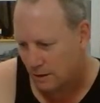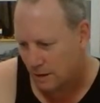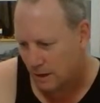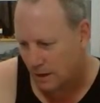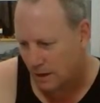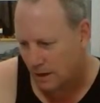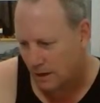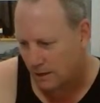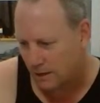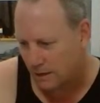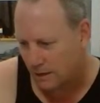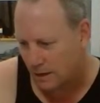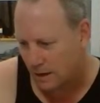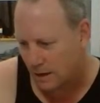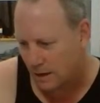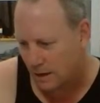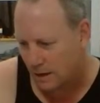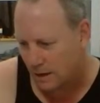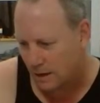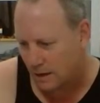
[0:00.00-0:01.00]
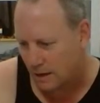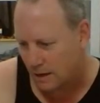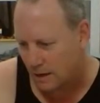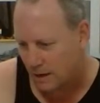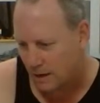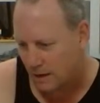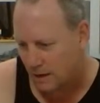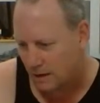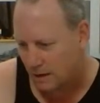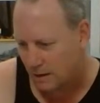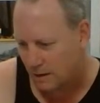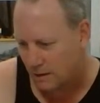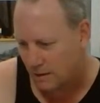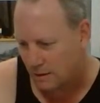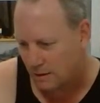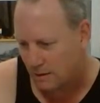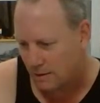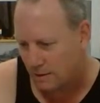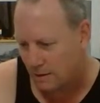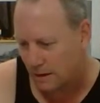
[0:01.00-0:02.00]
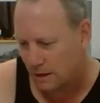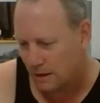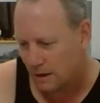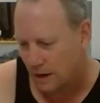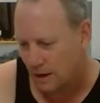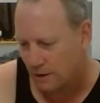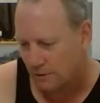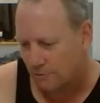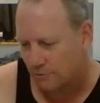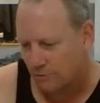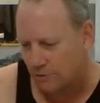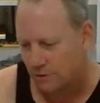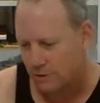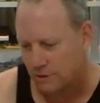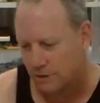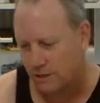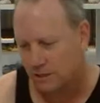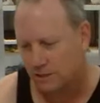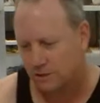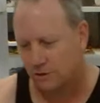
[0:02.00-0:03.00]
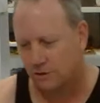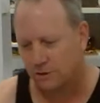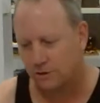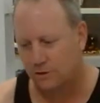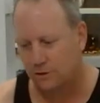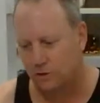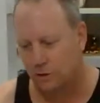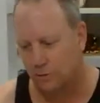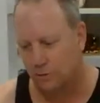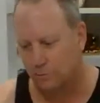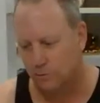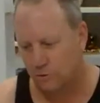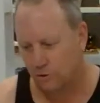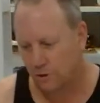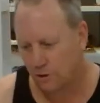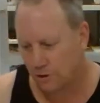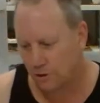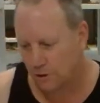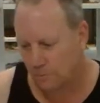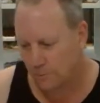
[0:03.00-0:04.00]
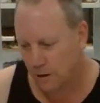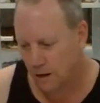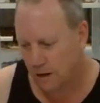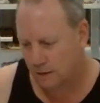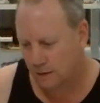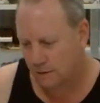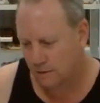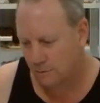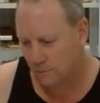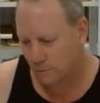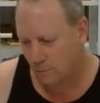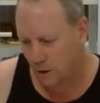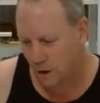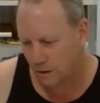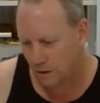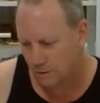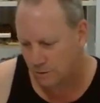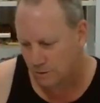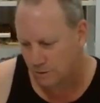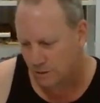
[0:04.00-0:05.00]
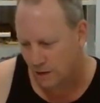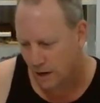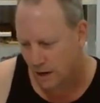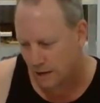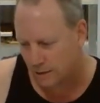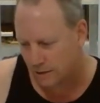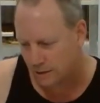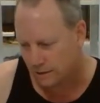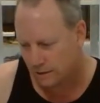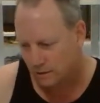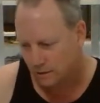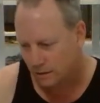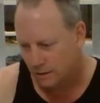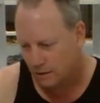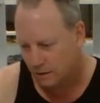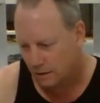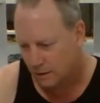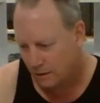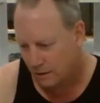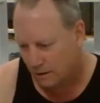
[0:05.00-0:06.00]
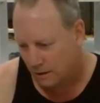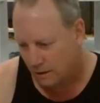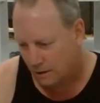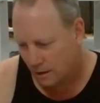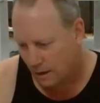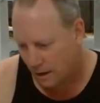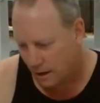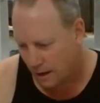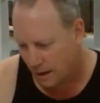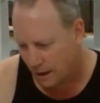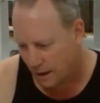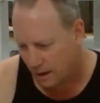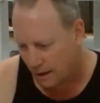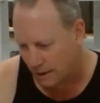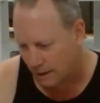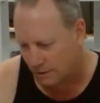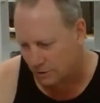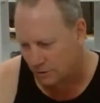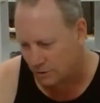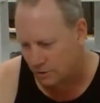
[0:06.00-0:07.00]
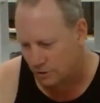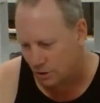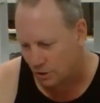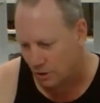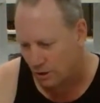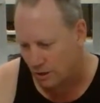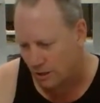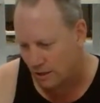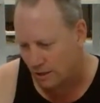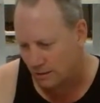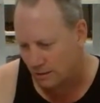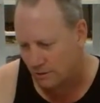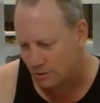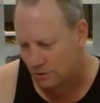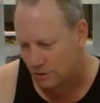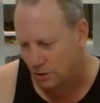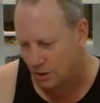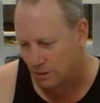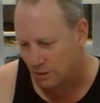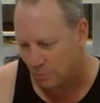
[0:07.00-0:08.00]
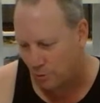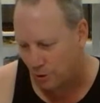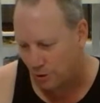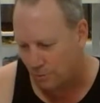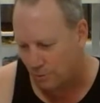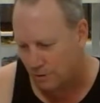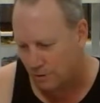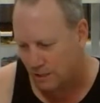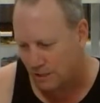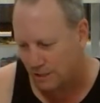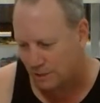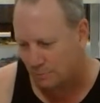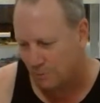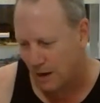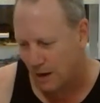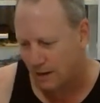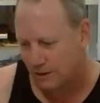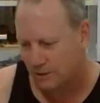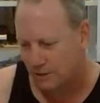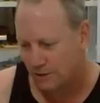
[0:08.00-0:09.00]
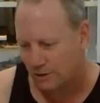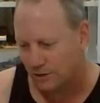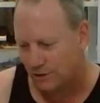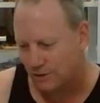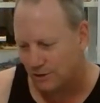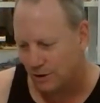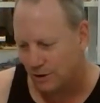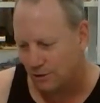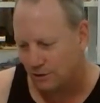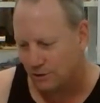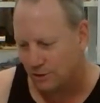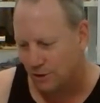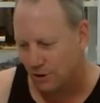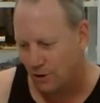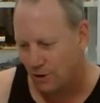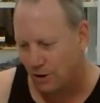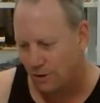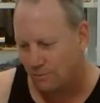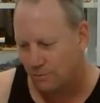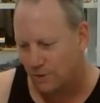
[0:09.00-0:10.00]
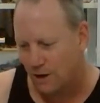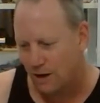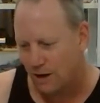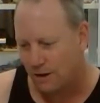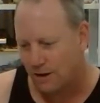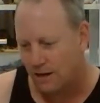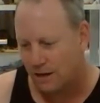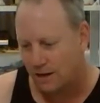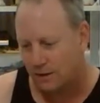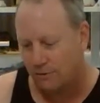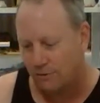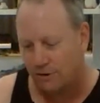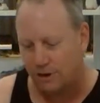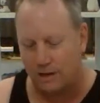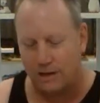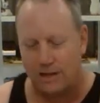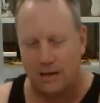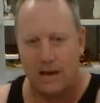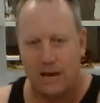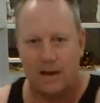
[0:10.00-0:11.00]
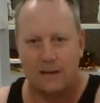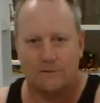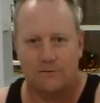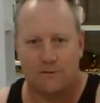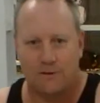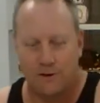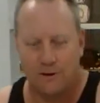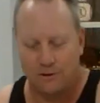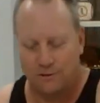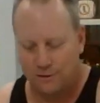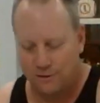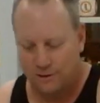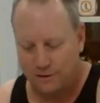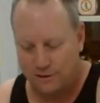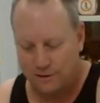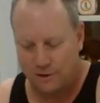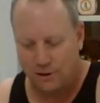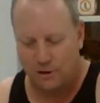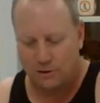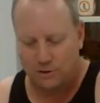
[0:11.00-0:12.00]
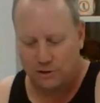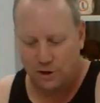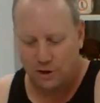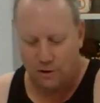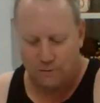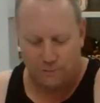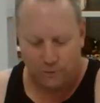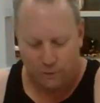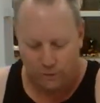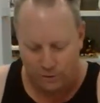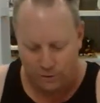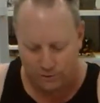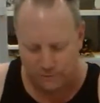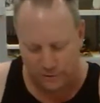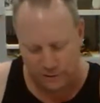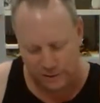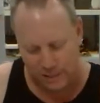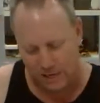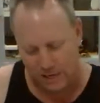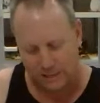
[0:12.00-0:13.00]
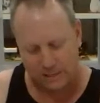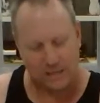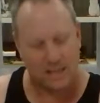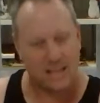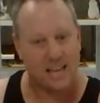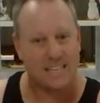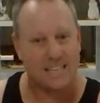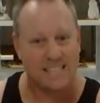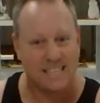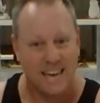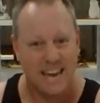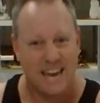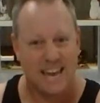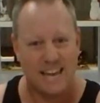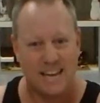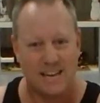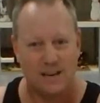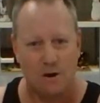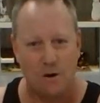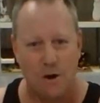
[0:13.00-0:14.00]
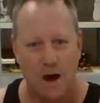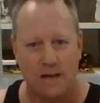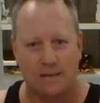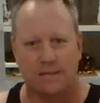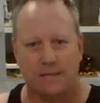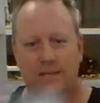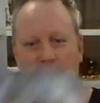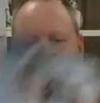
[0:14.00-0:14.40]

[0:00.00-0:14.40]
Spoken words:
And there you go. Critter is on the job. Good on you, mate. Well done. And Johnny Brickman, he's back too. Long time no here, Critter. Yeah, true. It's a long time for all of us, say. So let's get into it.